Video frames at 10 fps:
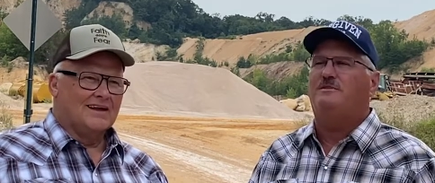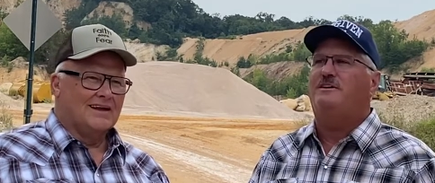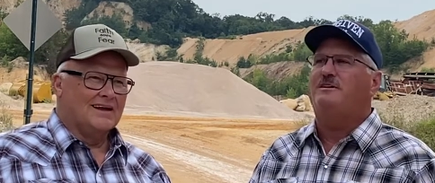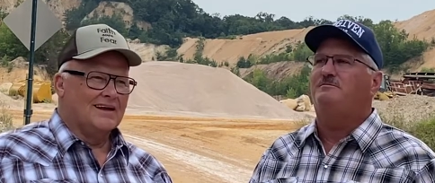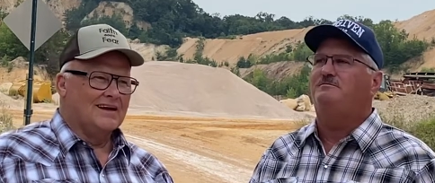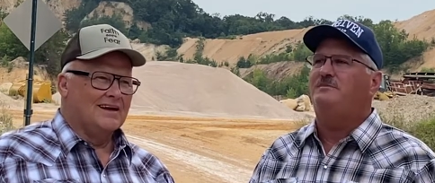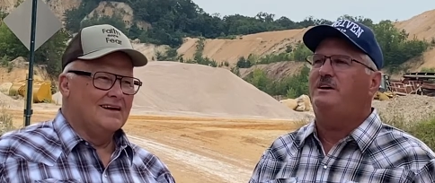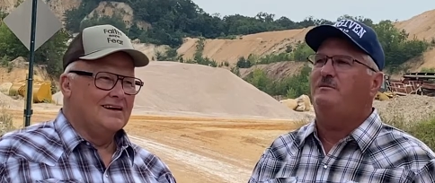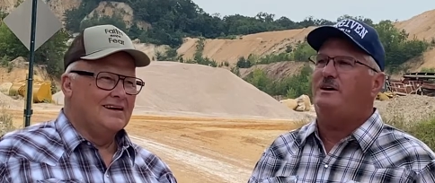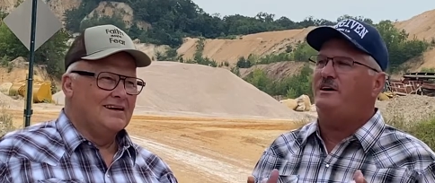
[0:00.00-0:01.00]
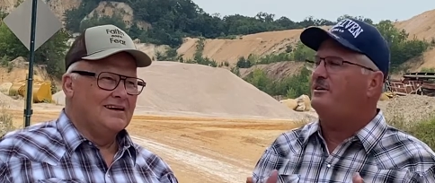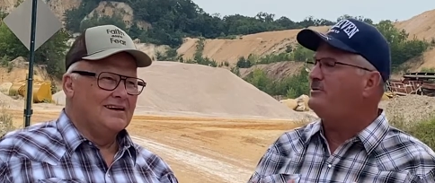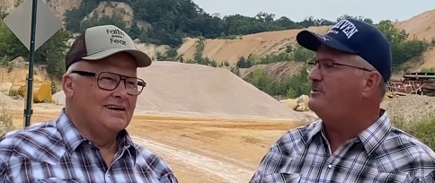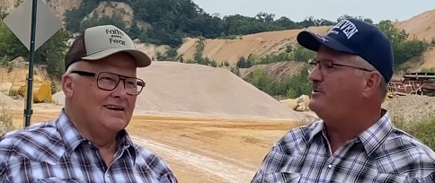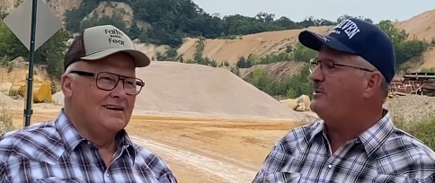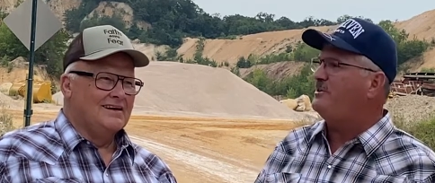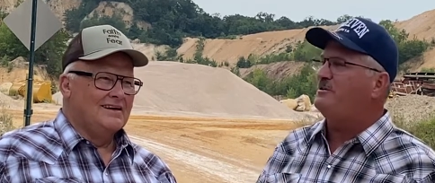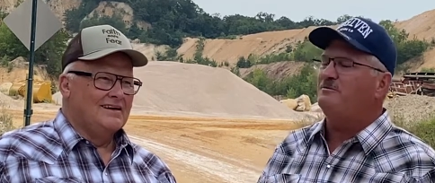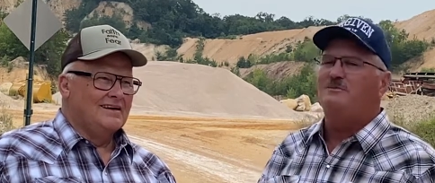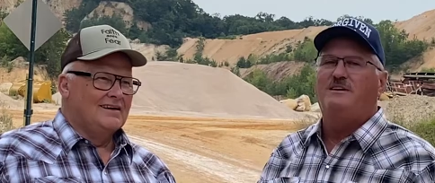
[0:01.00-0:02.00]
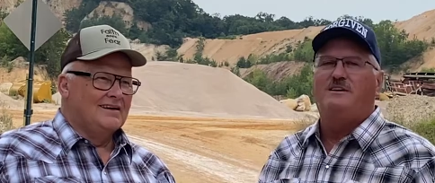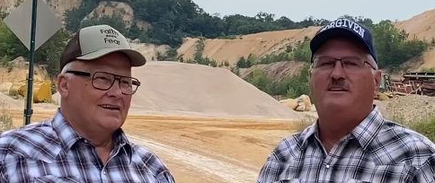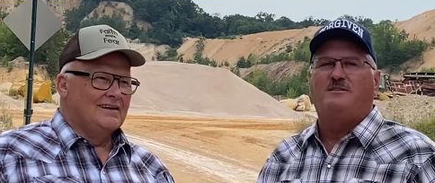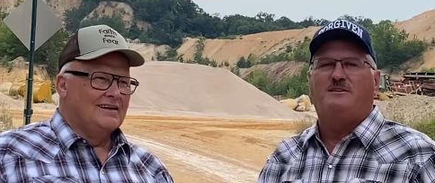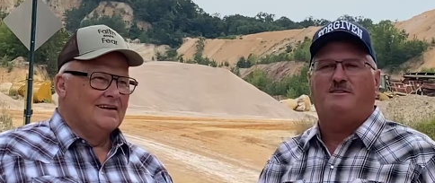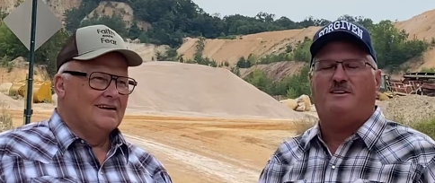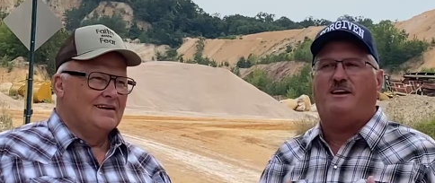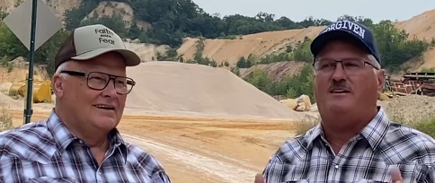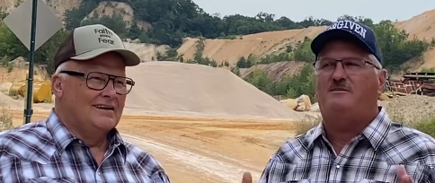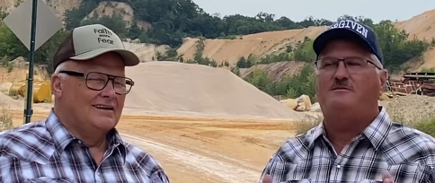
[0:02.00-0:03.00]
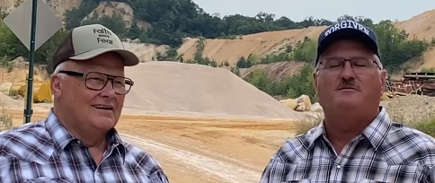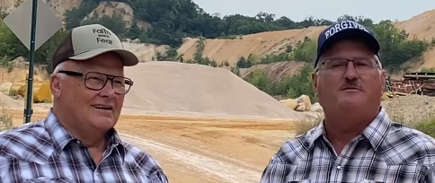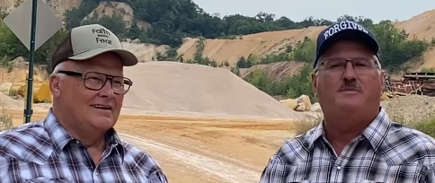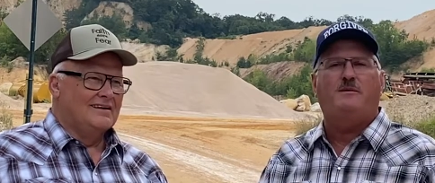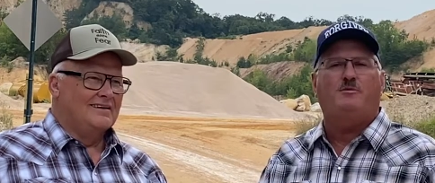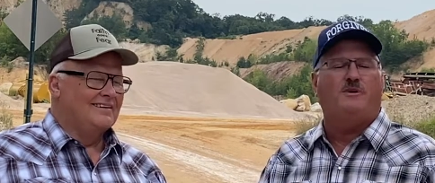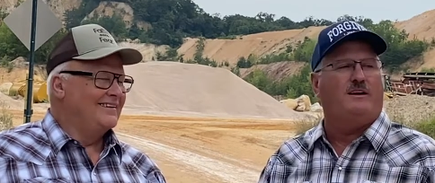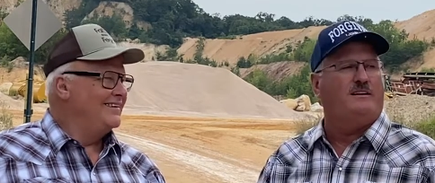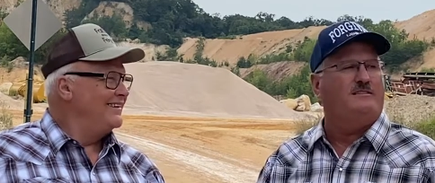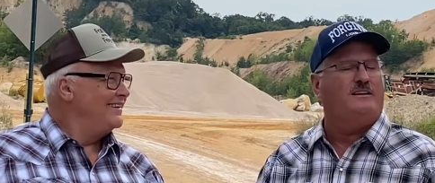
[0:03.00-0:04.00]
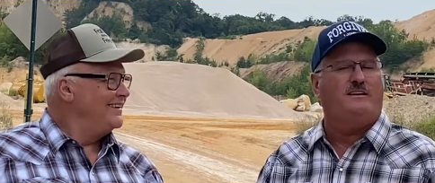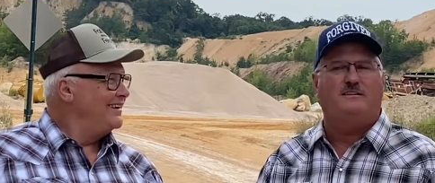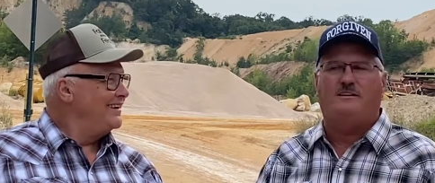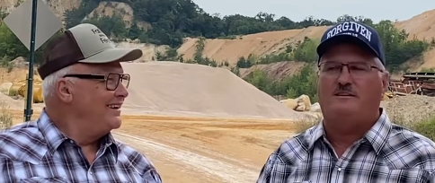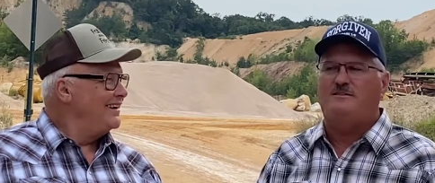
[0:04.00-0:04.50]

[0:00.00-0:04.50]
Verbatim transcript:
Speaker 1: um, yeah, my house was a home because it had people in it. And, uh,